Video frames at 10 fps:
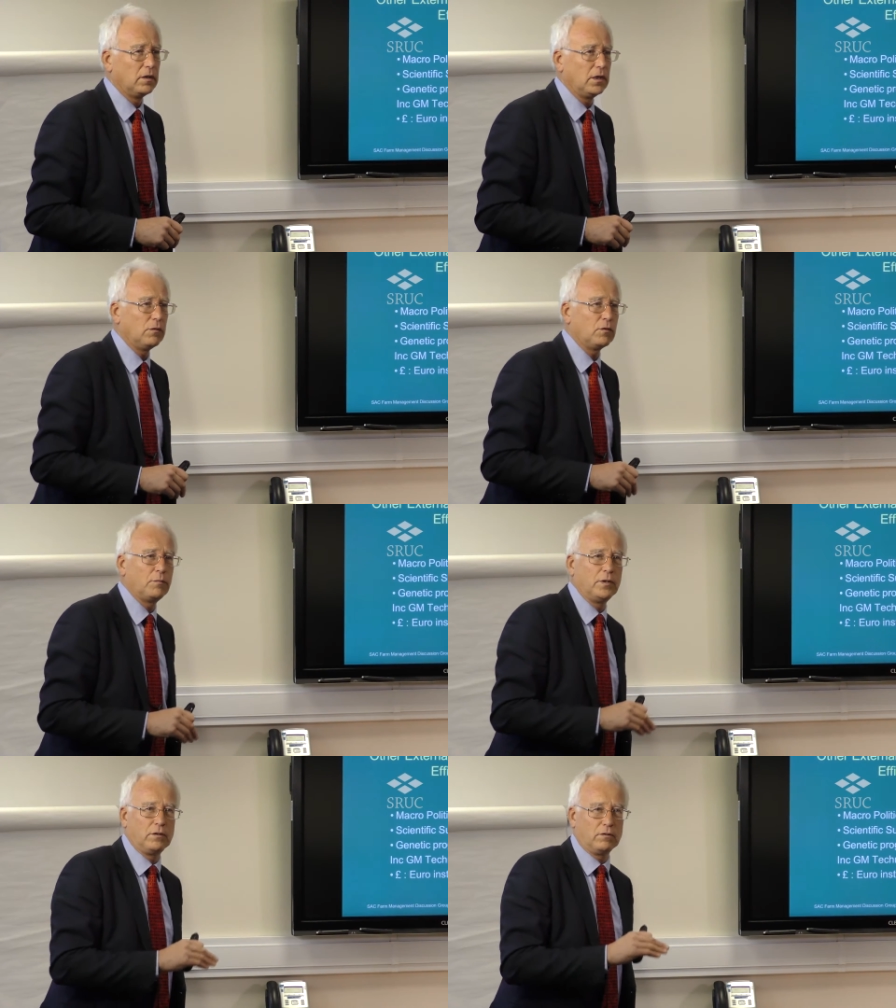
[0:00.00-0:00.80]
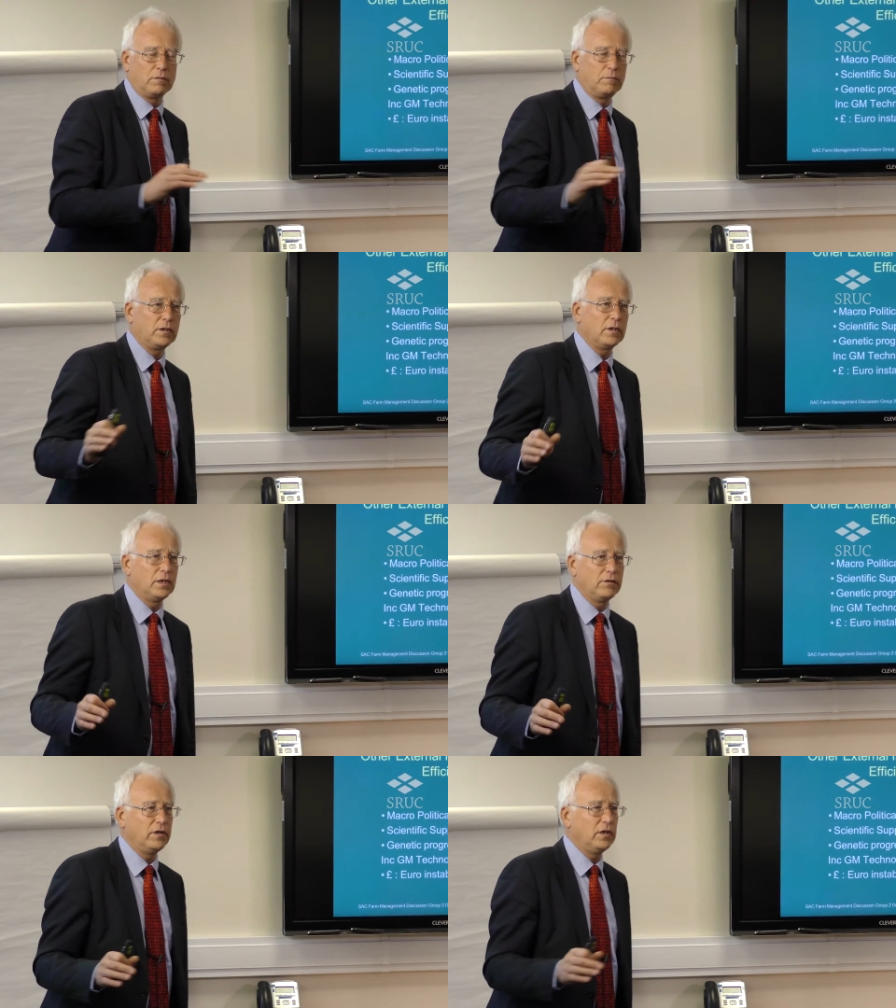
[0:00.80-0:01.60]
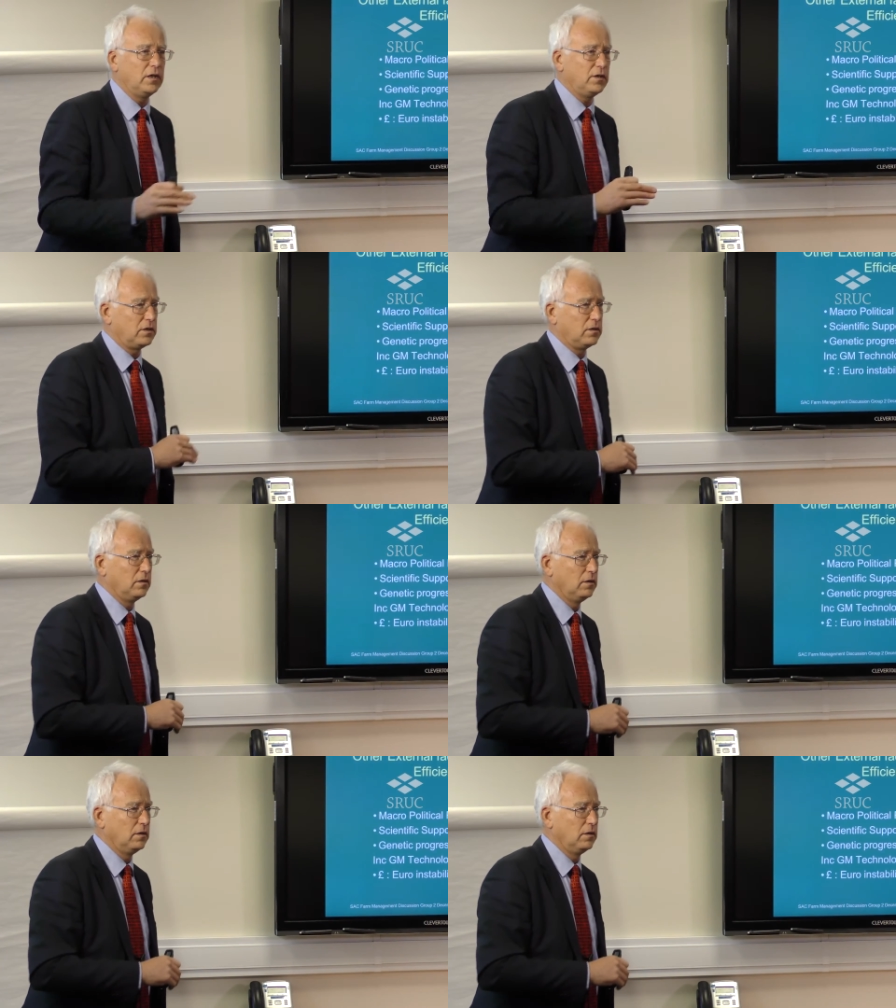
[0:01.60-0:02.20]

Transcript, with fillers: It was produced by irradiation.